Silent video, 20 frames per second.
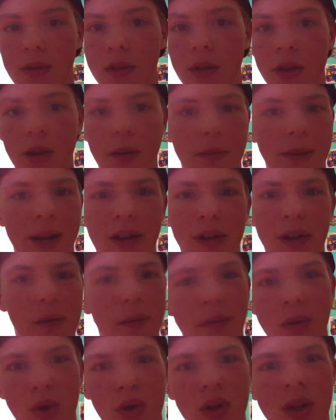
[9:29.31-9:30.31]
the
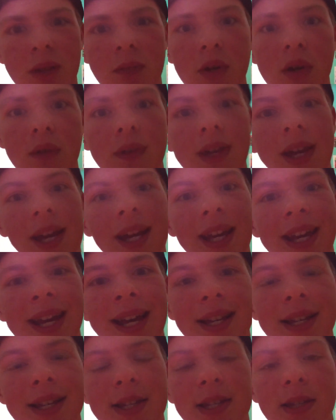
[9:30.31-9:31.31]
Milo Pony movie, I
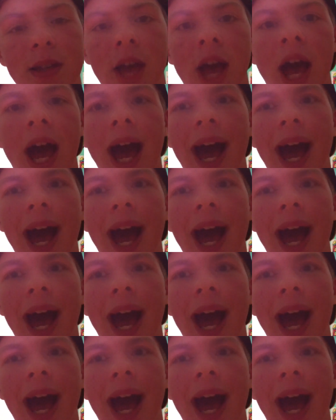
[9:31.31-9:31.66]
guess.